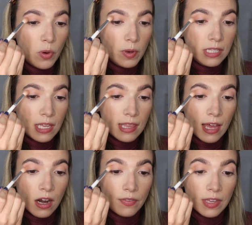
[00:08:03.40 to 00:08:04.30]
focusing
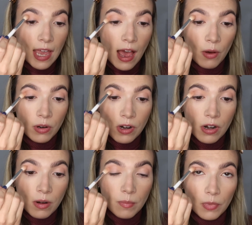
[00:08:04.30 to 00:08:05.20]
that on the
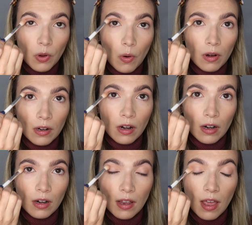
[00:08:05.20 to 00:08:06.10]
outer
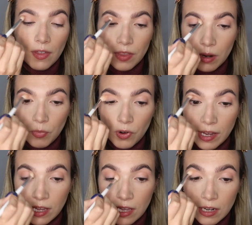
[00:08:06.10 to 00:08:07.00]
corner and then
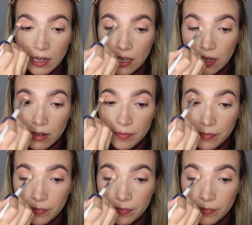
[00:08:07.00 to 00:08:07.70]
bringing it in